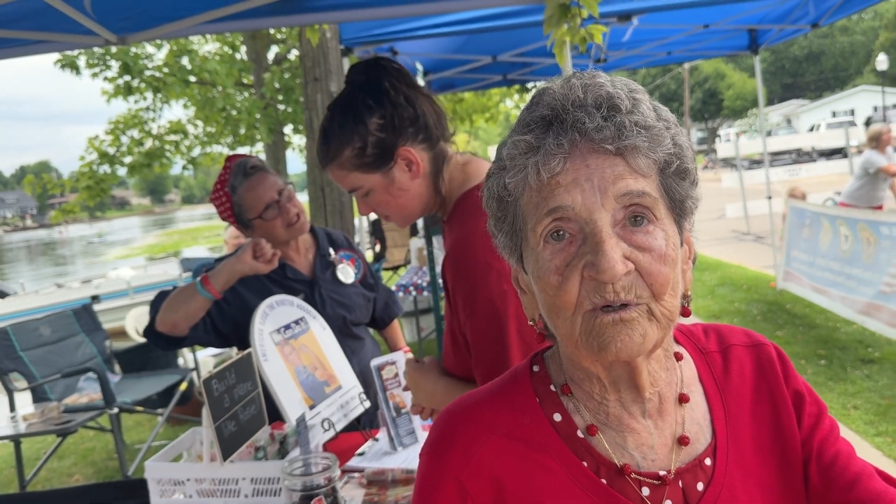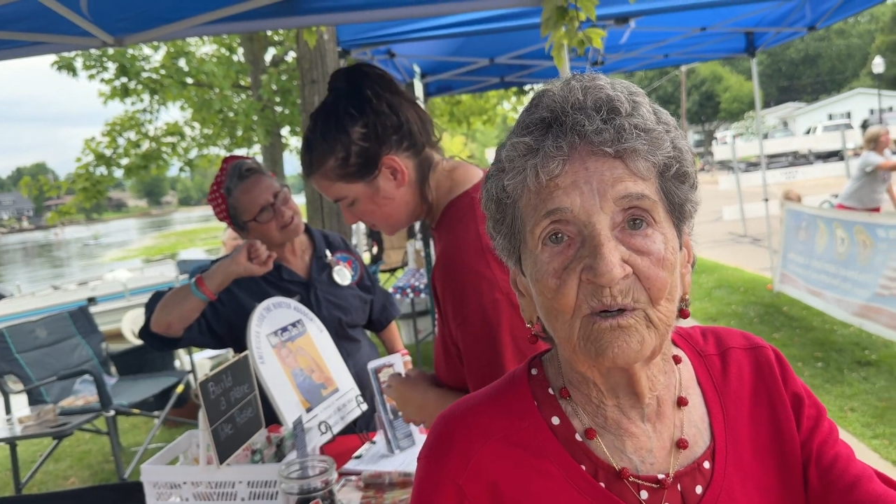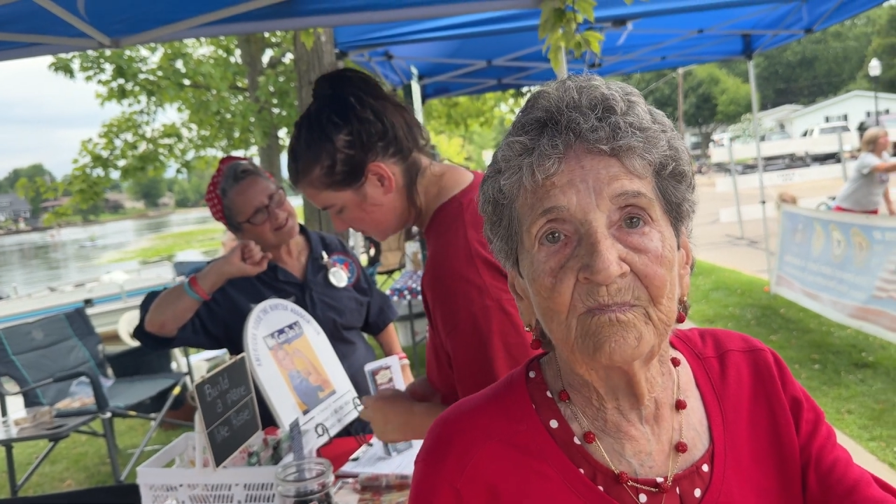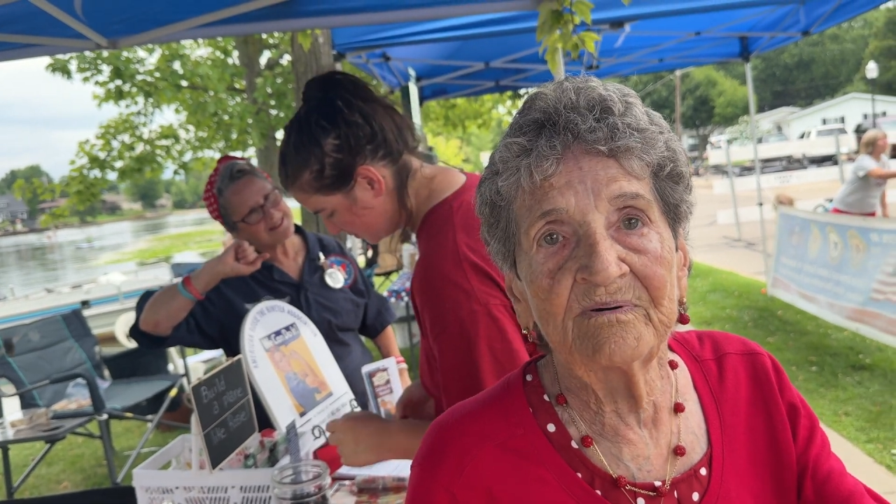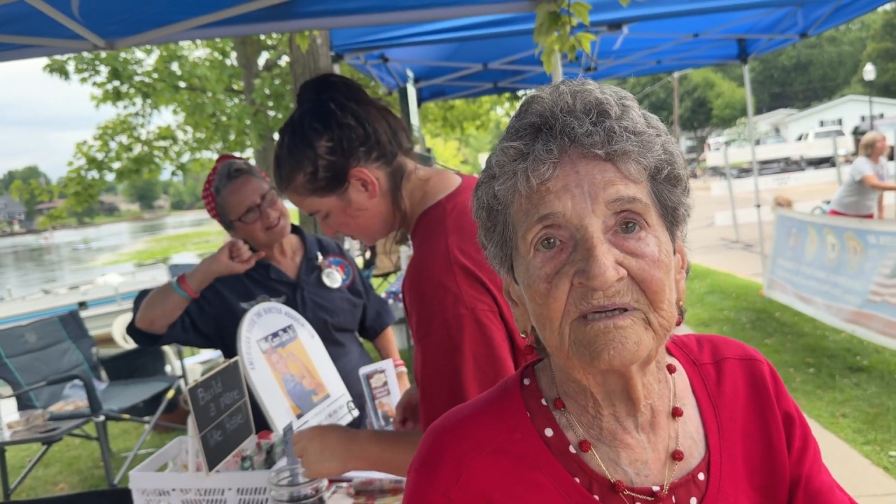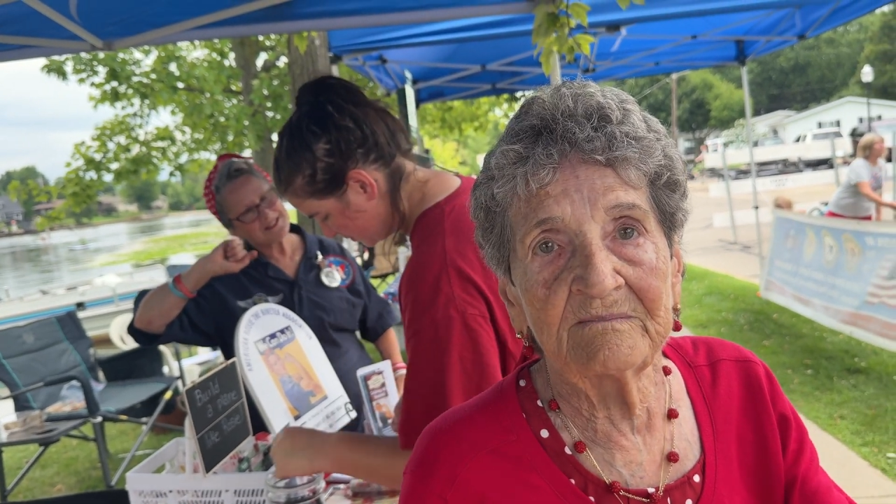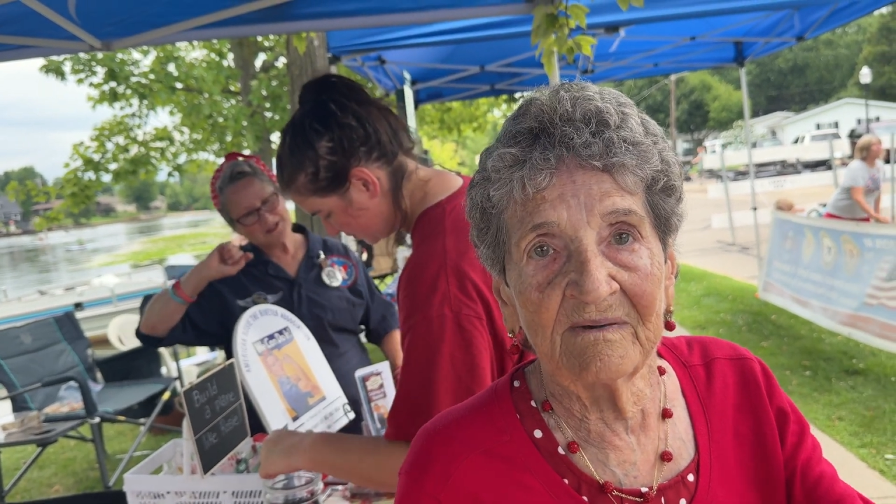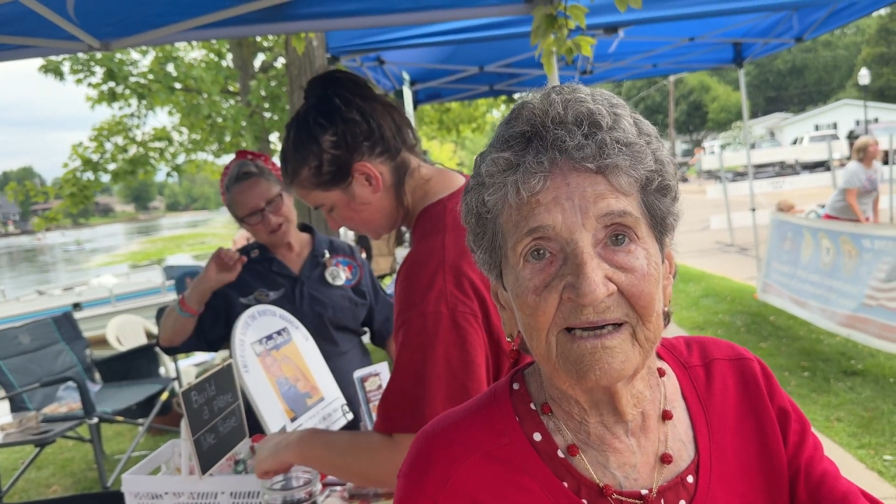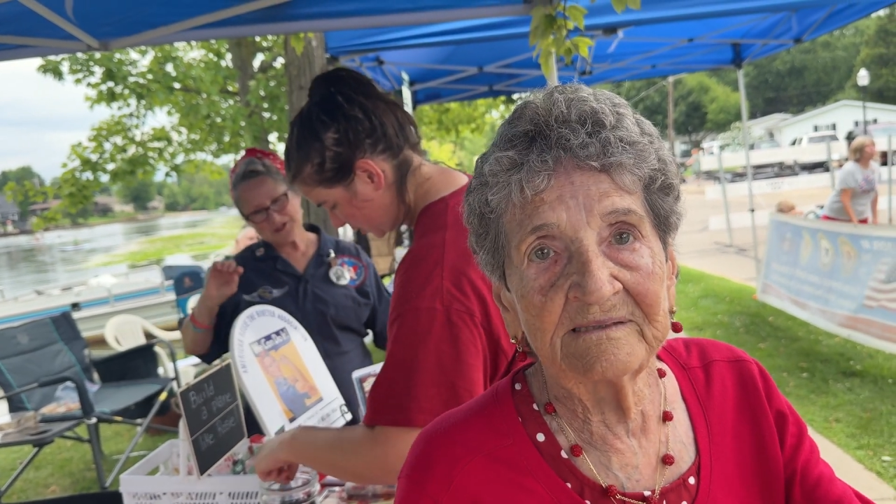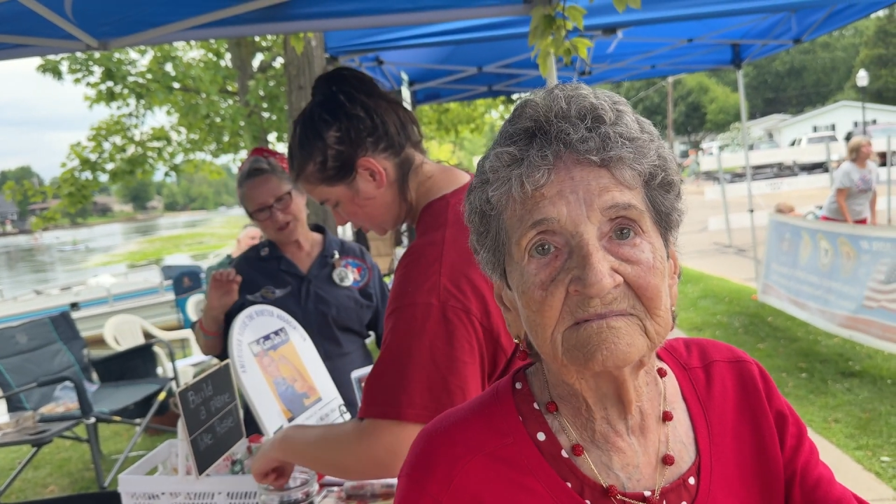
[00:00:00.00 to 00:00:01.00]
group,
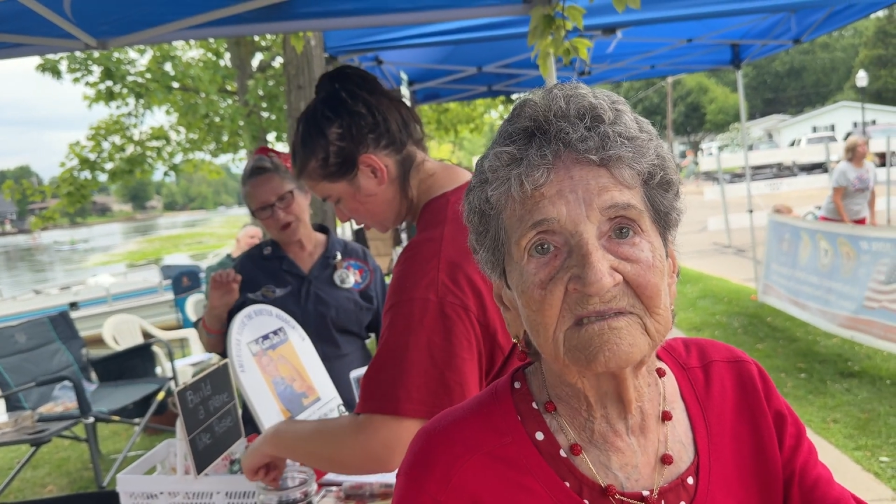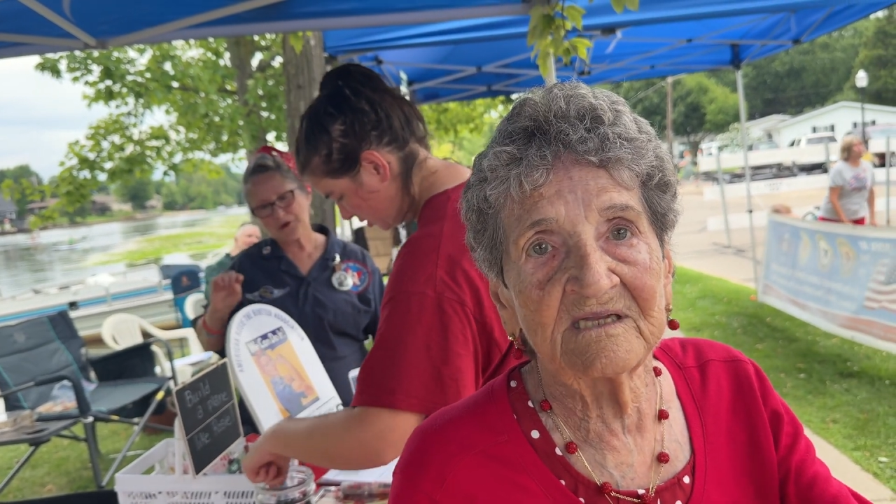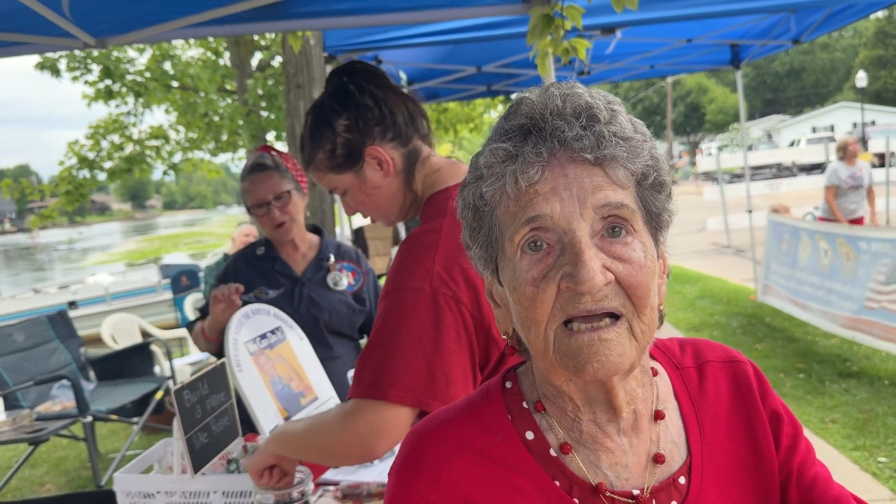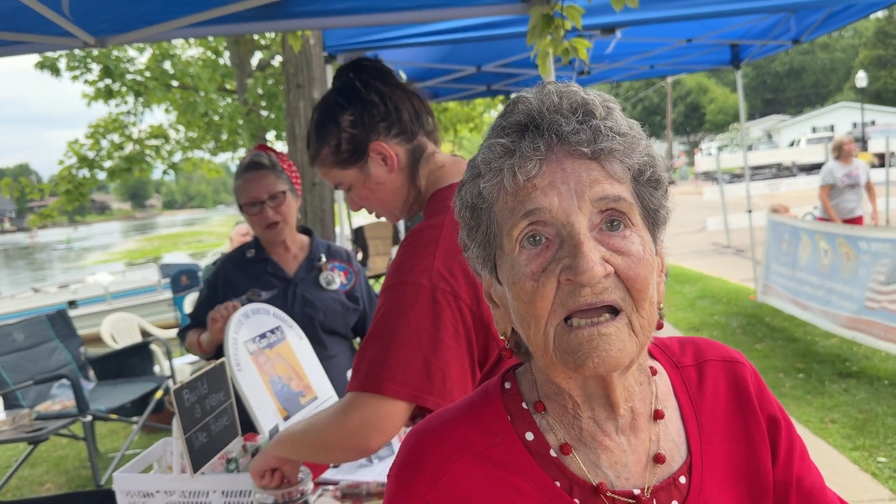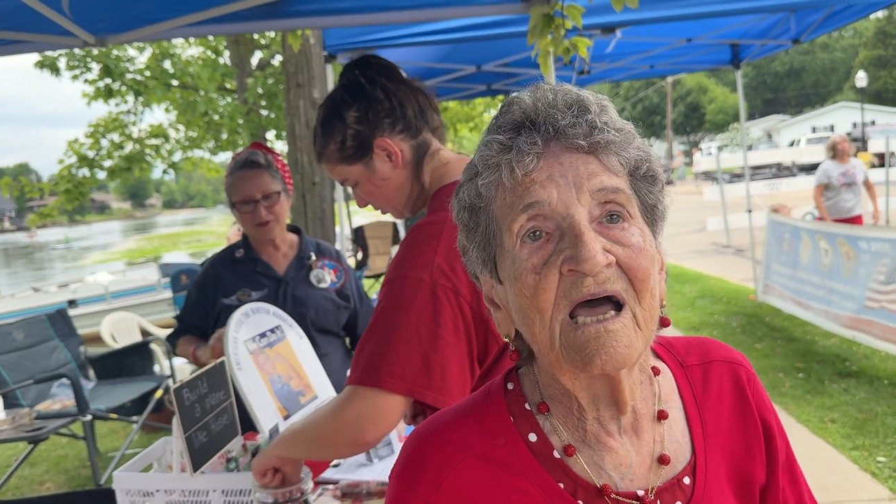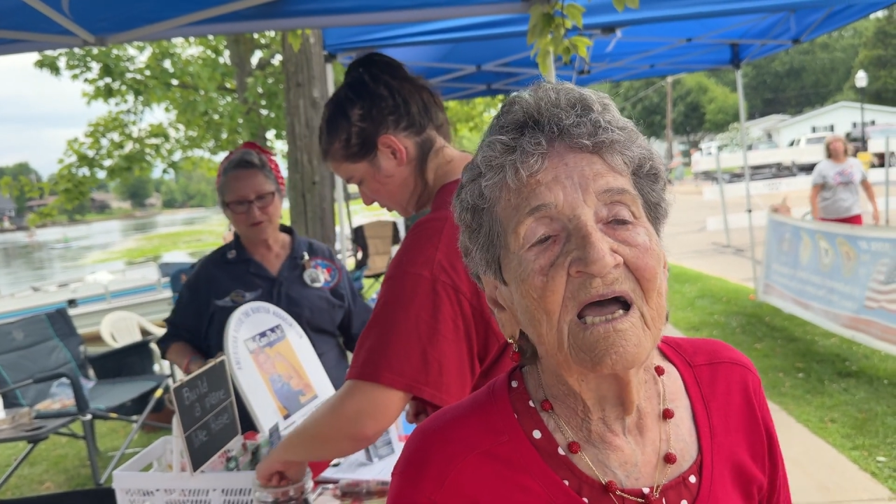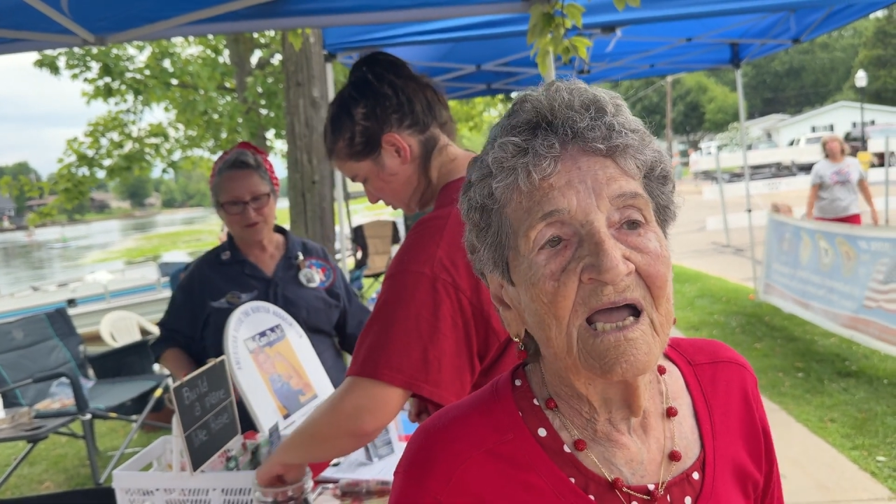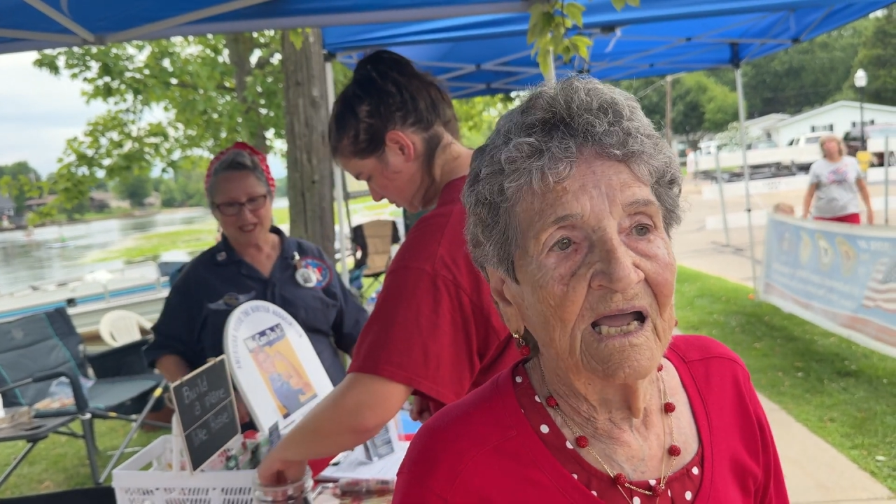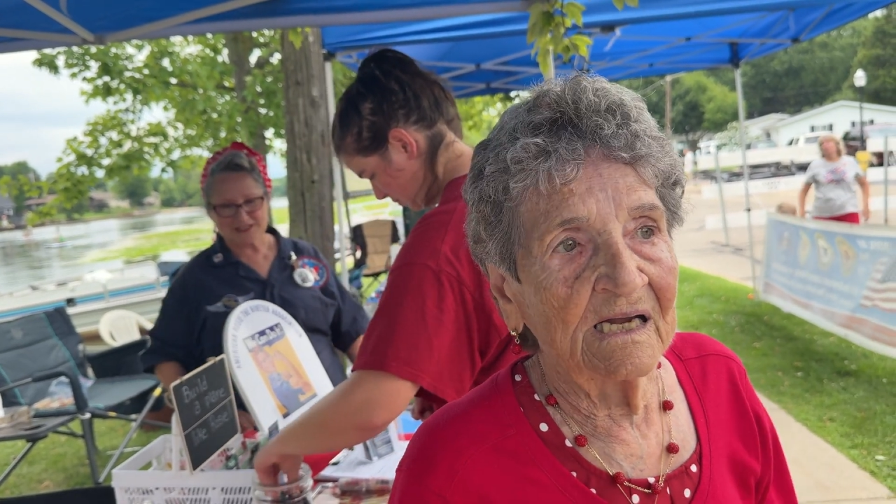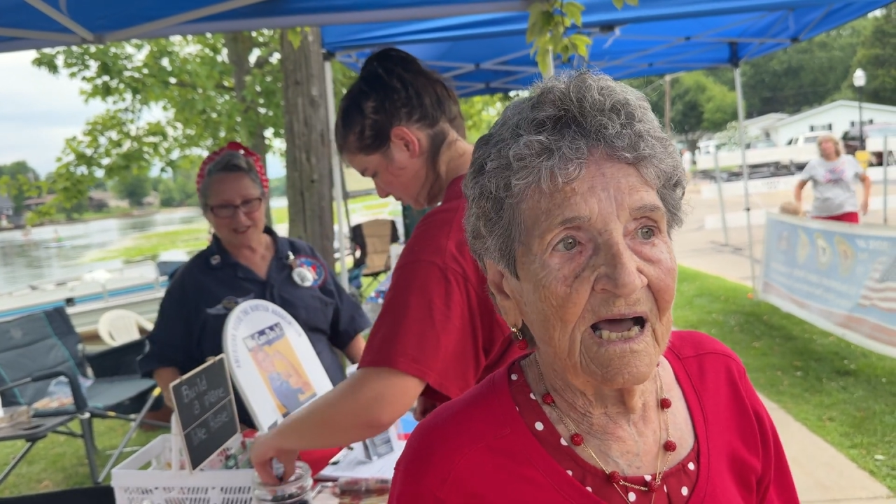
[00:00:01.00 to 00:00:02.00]

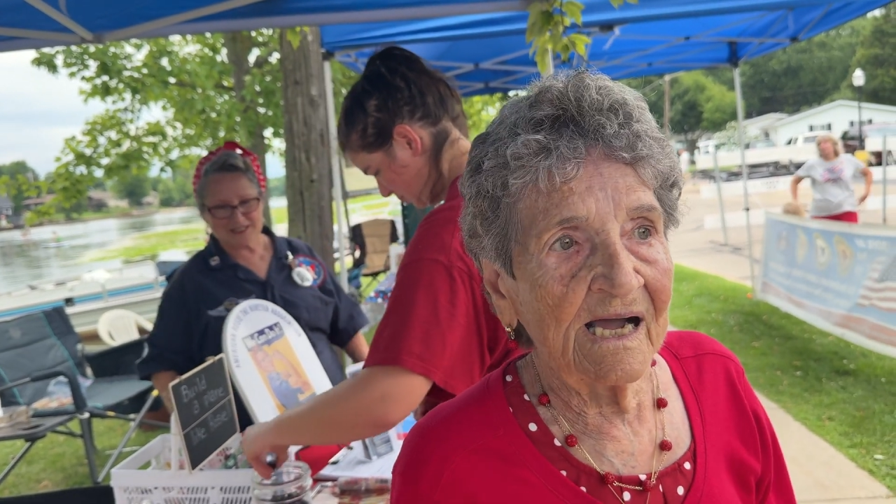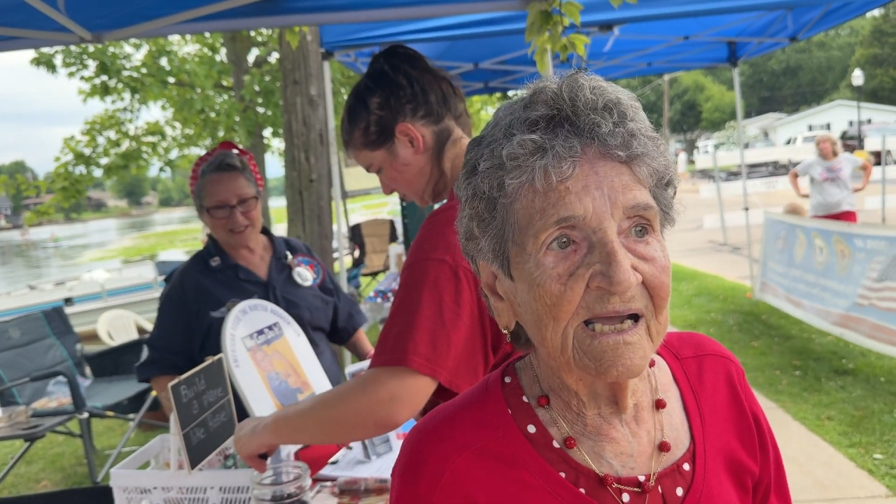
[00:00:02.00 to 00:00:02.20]
and